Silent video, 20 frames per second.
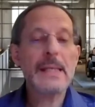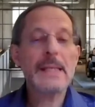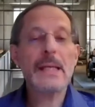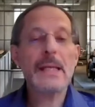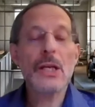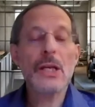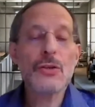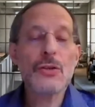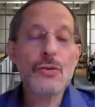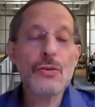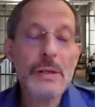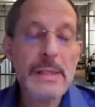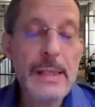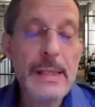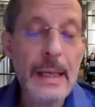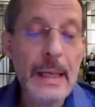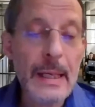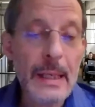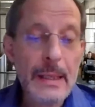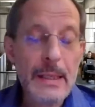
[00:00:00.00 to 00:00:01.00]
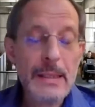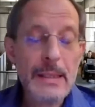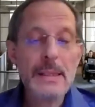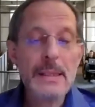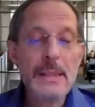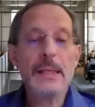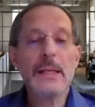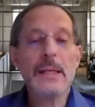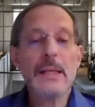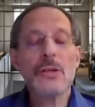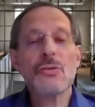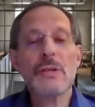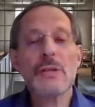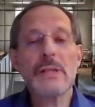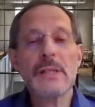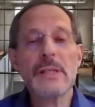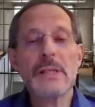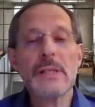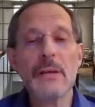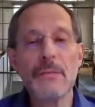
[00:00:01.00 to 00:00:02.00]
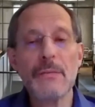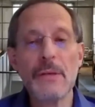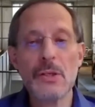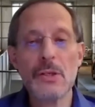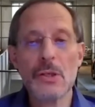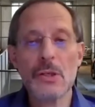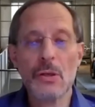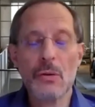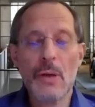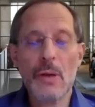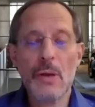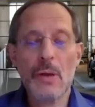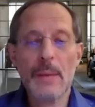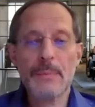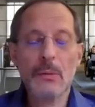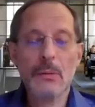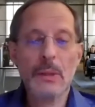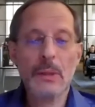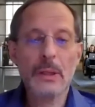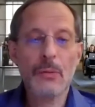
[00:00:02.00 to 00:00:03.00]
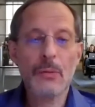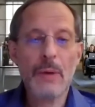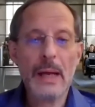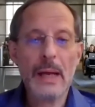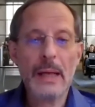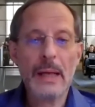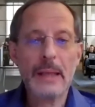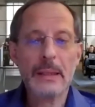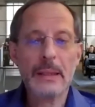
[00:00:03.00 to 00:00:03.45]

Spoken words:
an interesting feature. You're absolutely right.